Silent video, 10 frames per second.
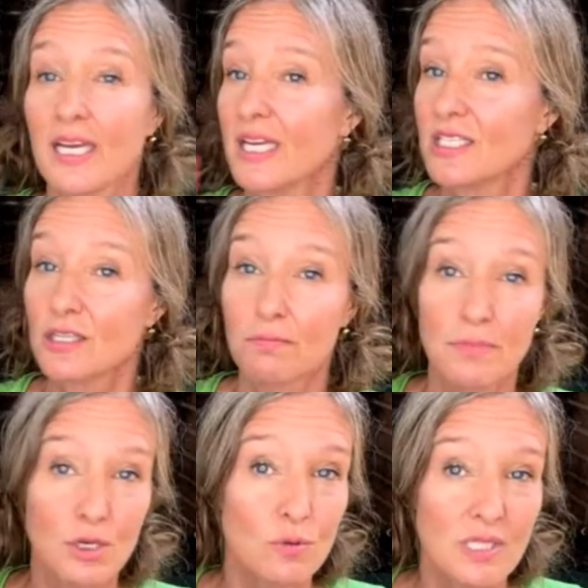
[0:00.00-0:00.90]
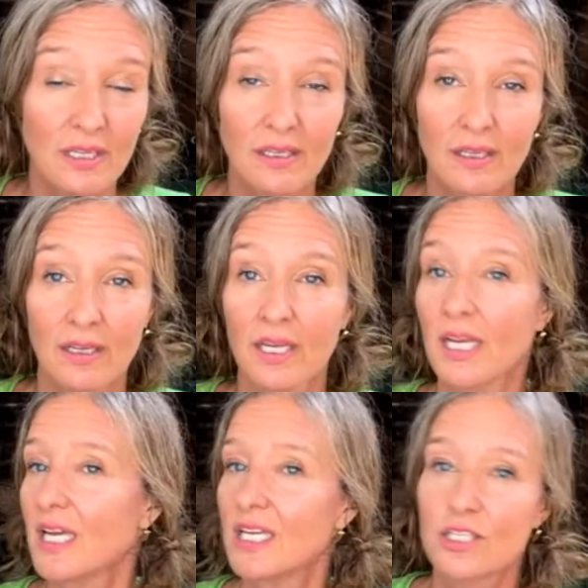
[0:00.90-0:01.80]
into music,
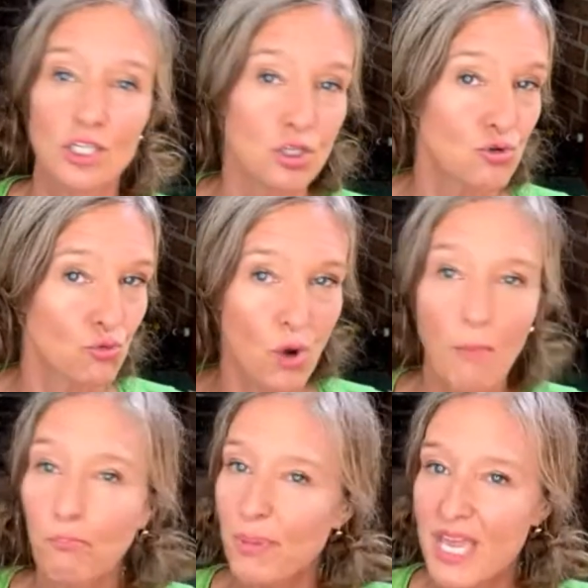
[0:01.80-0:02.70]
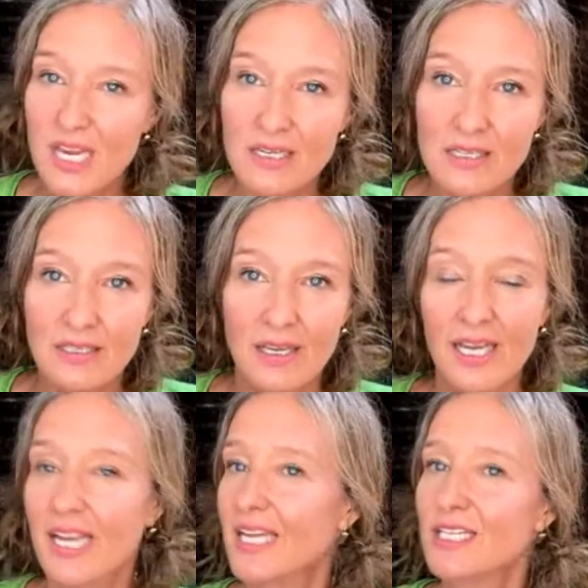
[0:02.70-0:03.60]
into drum beat,
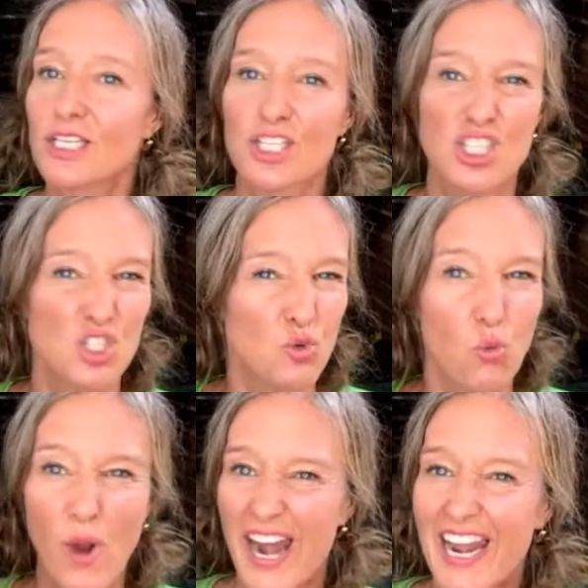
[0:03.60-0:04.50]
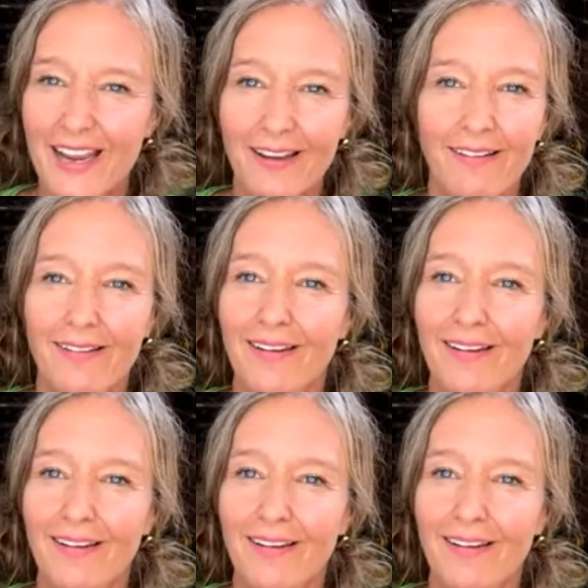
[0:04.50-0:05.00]
into sweating,